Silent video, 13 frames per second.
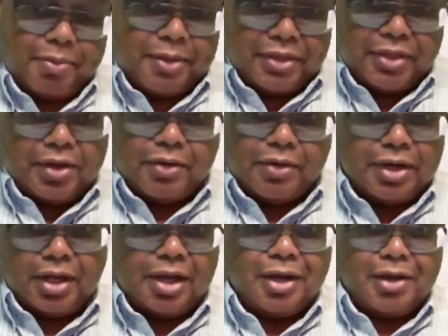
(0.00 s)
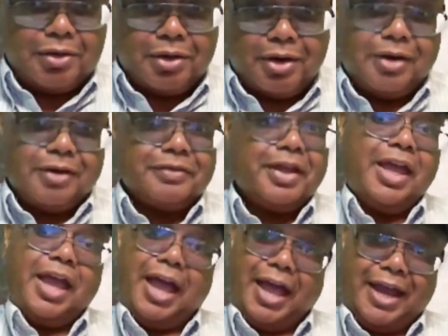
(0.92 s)
Maybe they're in the hollow
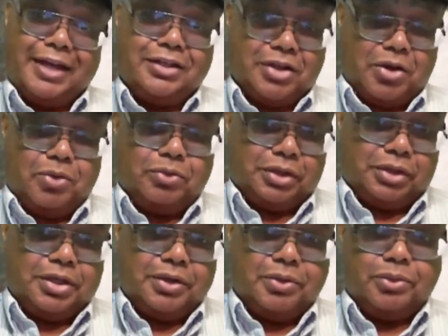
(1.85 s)
earth. I don't know.